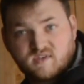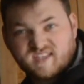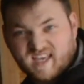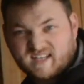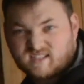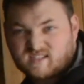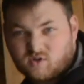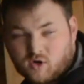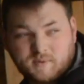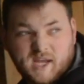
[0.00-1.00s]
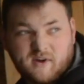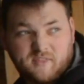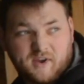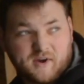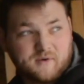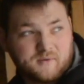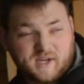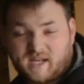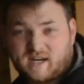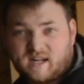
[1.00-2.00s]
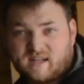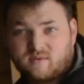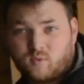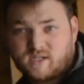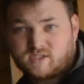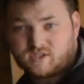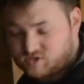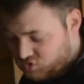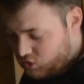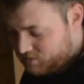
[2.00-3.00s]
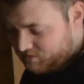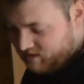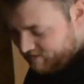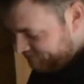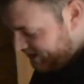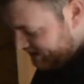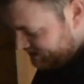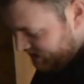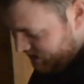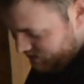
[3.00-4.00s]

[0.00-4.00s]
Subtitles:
It's getting stormy out there. We got a winter storm effect